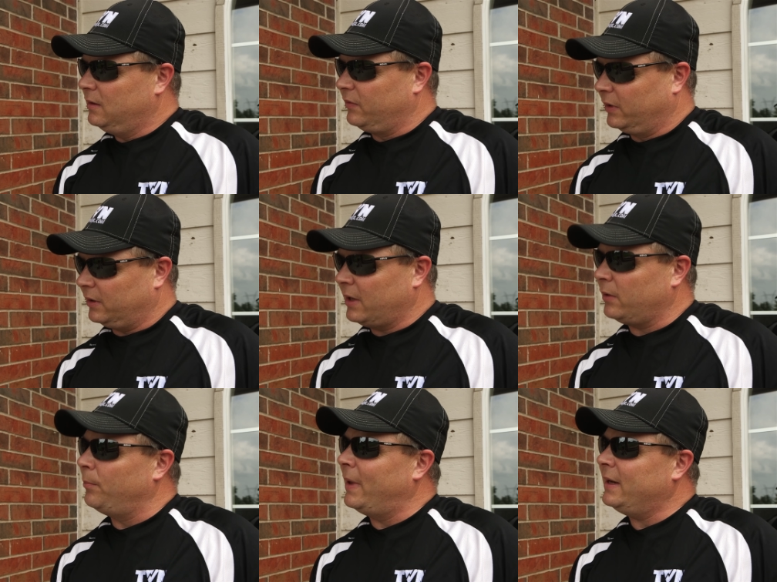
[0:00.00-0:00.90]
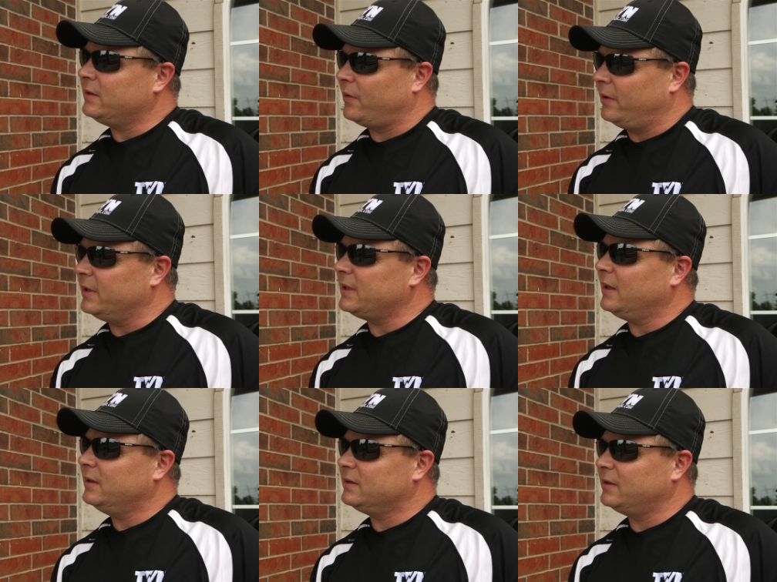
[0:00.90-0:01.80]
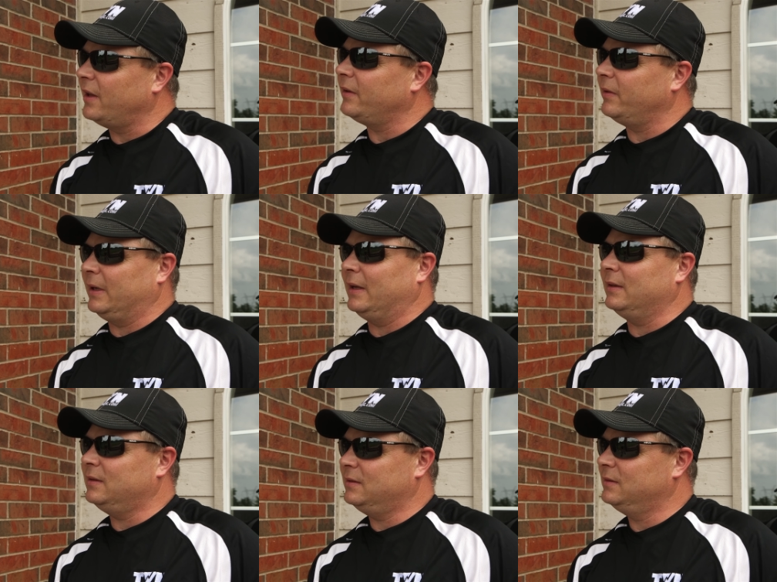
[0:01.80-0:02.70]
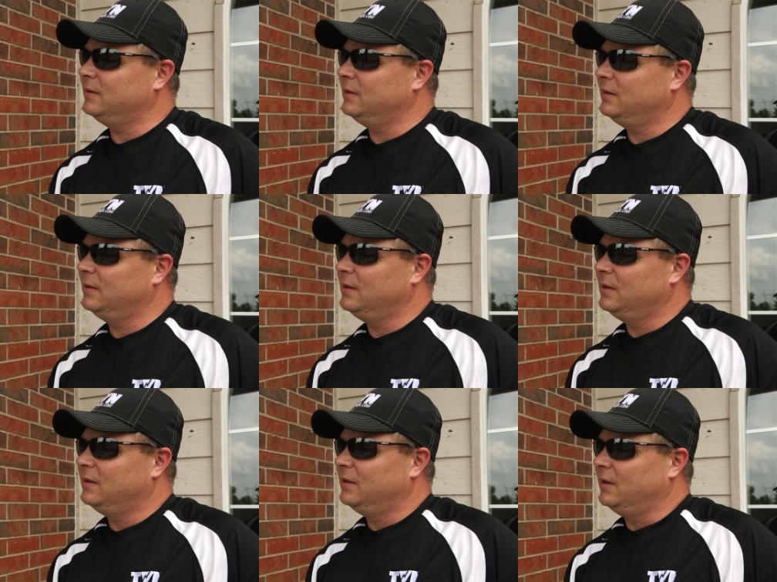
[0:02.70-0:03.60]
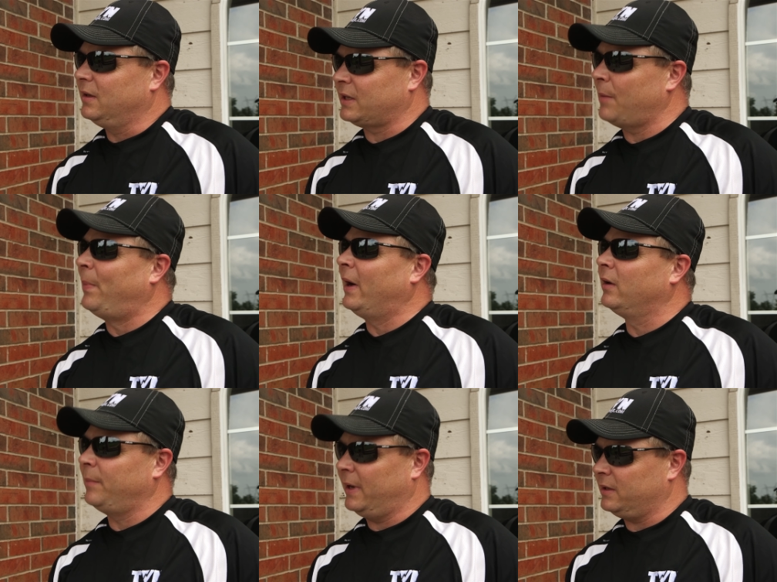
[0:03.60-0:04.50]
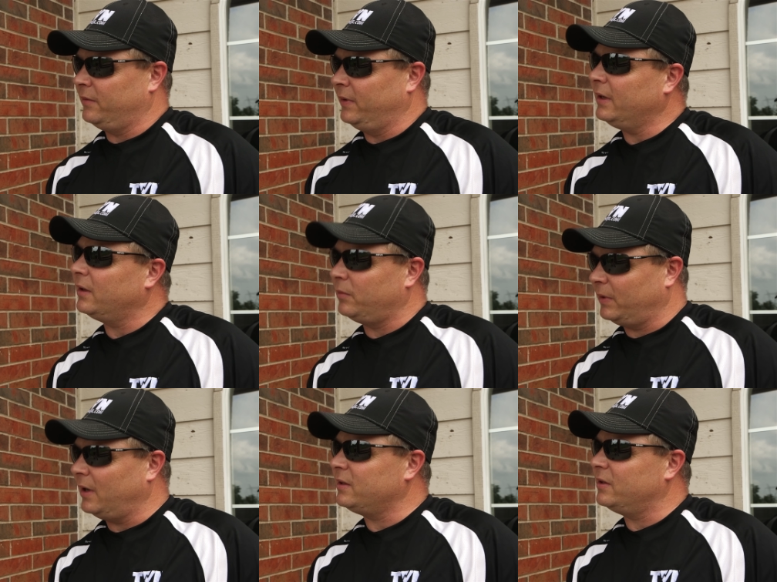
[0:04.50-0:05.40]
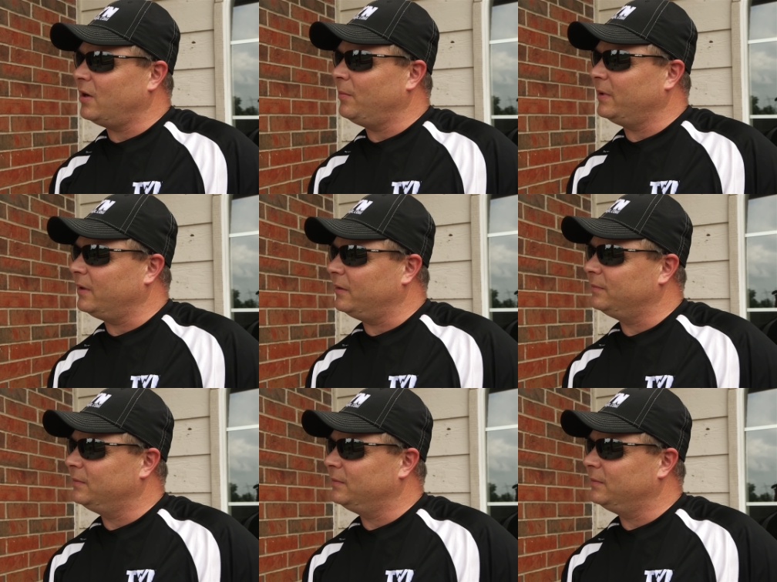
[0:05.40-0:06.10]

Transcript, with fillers: If we were another minute or 30 seconds, I think we were done. Because I barely made it to the vehicle when we got to the top of the hill.